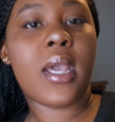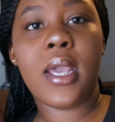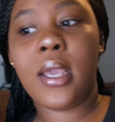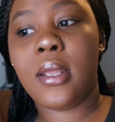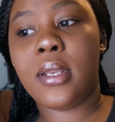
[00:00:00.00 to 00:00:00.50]

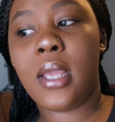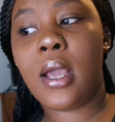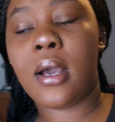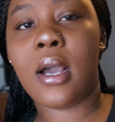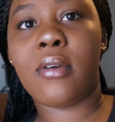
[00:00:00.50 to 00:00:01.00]
And
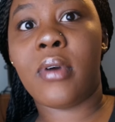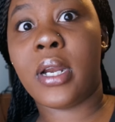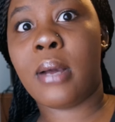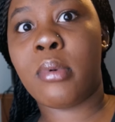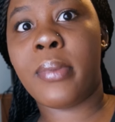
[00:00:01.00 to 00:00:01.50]
yeah,
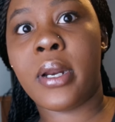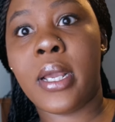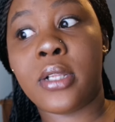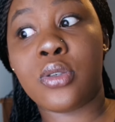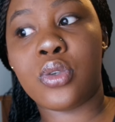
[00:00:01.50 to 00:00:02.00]
right now I'm about to
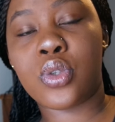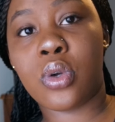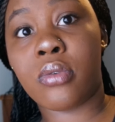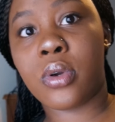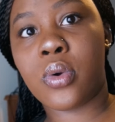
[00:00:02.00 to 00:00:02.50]
head to the
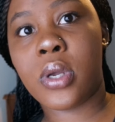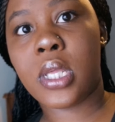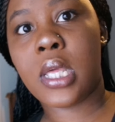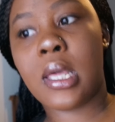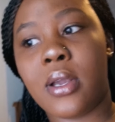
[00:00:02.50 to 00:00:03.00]
store real
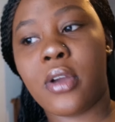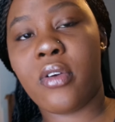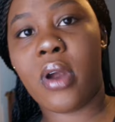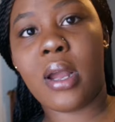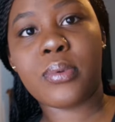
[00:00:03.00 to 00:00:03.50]
quick,
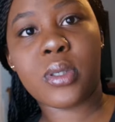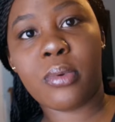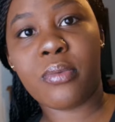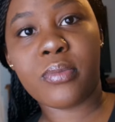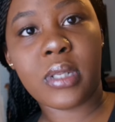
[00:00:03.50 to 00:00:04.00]
grab some
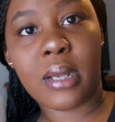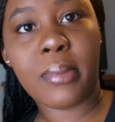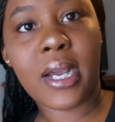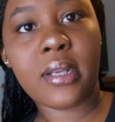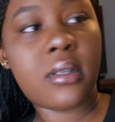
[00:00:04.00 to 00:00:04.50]
of, like,
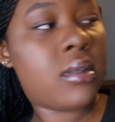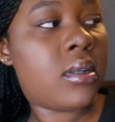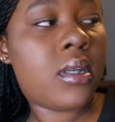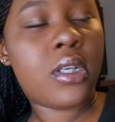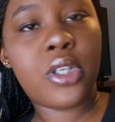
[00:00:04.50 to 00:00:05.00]
buy
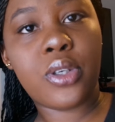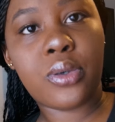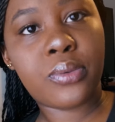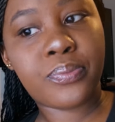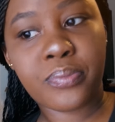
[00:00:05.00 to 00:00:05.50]

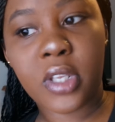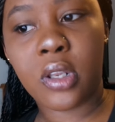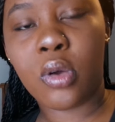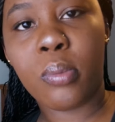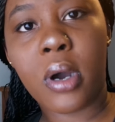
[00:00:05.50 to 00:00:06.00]
a
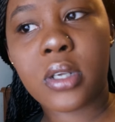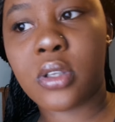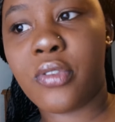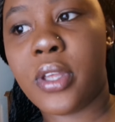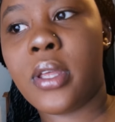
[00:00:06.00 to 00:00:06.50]
little box
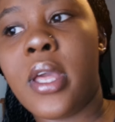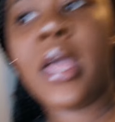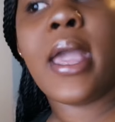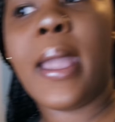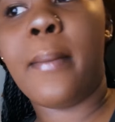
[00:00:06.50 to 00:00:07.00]
of it
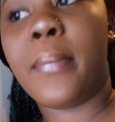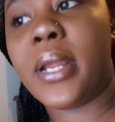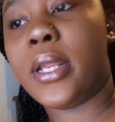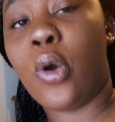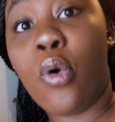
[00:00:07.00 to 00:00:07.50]
and
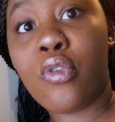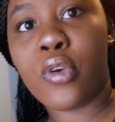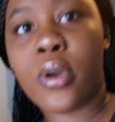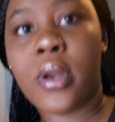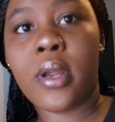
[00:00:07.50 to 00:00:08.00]
bring it
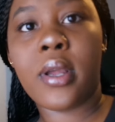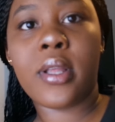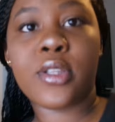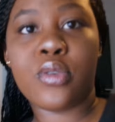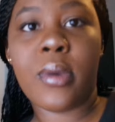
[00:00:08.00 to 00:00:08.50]
over
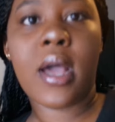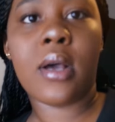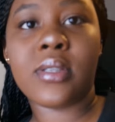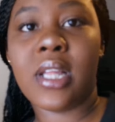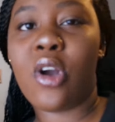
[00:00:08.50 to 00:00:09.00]
to my
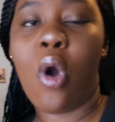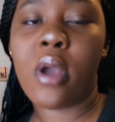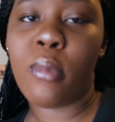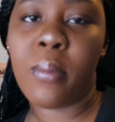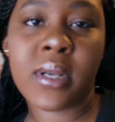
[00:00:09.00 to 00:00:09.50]
house, then call
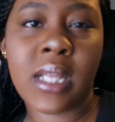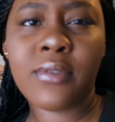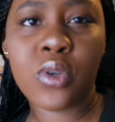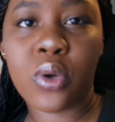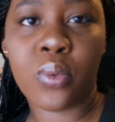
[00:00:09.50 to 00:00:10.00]
him up because I
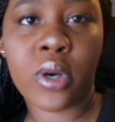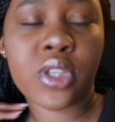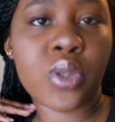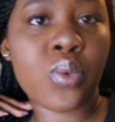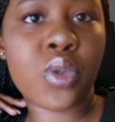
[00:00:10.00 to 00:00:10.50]
have to go to work
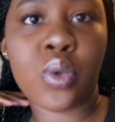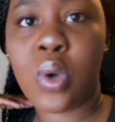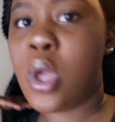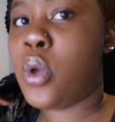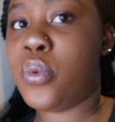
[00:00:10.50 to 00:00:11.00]
soon.
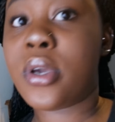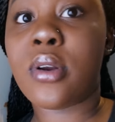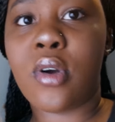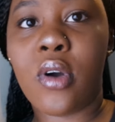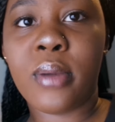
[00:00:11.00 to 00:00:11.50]
So we're
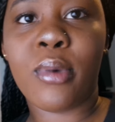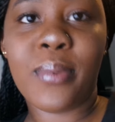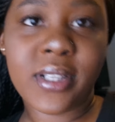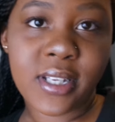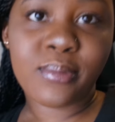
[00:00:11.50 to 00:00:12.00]
gonna call him
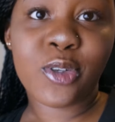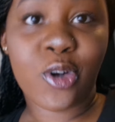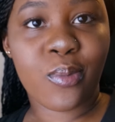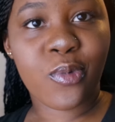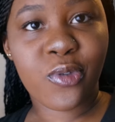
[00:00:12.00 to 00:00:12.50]
up and tell him to
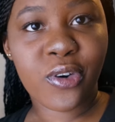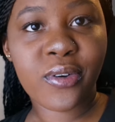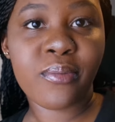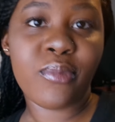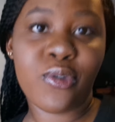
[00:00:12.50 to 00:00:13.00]
come
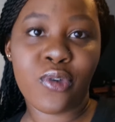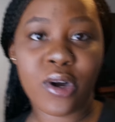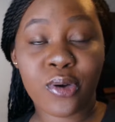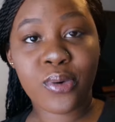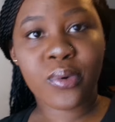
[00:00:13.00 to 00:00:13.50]
over
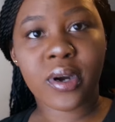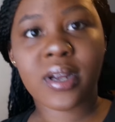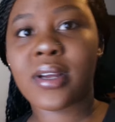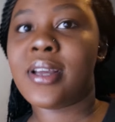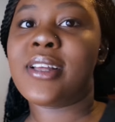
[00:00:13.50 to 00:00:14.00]
before I go to work.